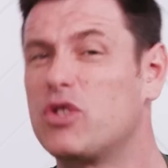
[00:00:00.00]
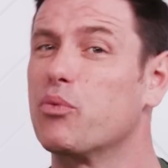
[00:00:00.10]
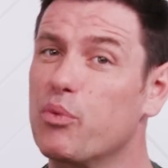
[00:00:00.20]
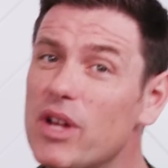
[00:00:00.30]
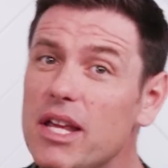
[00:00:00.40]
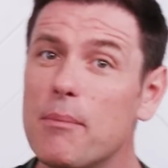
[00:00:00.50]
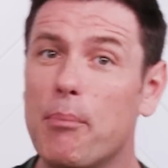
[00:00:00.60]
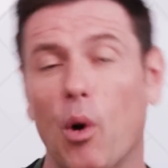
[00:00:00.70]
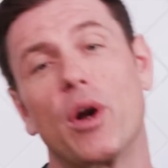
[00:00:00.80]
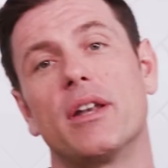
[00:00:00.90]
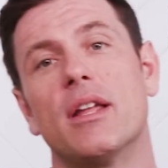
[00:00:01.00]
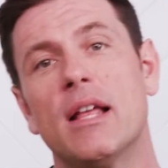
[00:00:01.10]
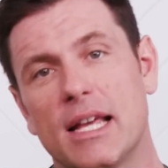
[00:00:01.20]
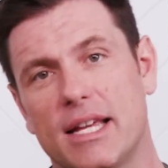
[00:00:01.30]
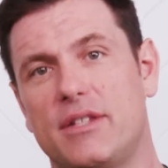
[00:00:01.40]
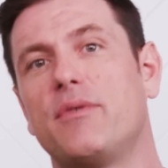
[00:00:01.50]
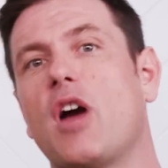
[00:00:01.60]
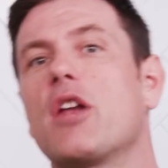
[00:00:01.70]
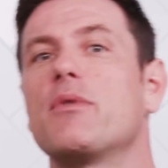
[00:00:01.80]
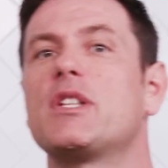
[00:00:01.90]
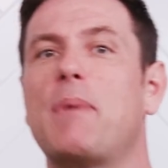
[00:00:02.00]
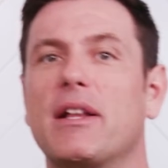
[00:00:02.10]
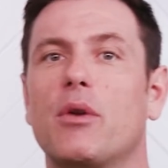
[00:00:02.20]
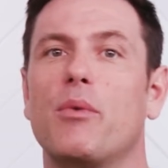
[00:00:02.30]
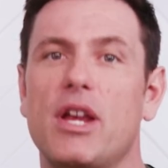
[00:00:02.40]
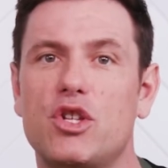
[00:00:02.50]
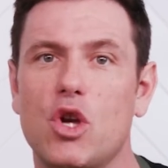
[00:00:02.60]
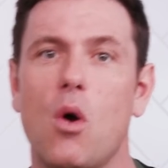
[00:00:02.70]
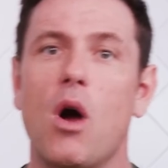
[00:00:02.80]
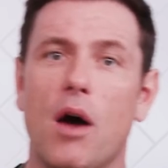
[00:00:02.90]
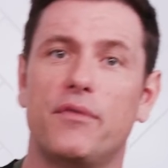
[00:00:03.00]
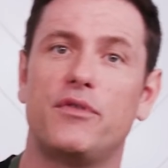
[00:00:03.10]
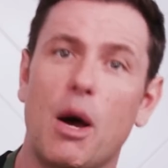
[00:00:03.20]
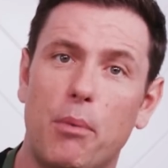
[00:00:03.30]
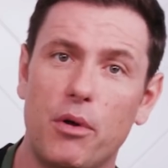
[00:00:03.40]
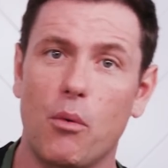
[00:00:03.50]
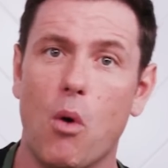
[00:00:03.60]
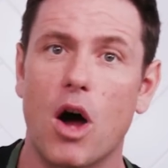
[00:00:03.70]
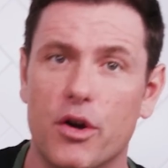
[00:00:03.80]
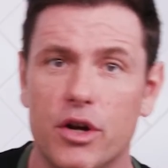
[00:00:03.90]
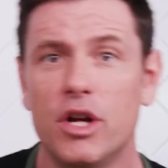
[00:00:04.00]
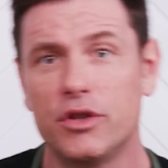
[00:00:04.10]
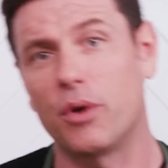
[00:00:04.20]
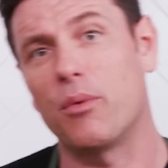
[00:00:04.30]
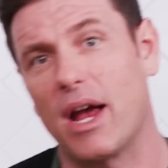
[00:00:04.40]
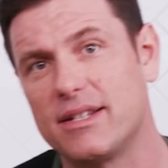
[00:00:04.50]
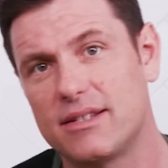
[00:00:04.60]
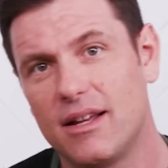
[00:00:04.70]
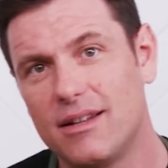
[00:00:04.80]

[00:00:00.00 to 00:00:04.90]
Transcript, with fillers: What's really important is you've got to respect the ratio of double the water to rice.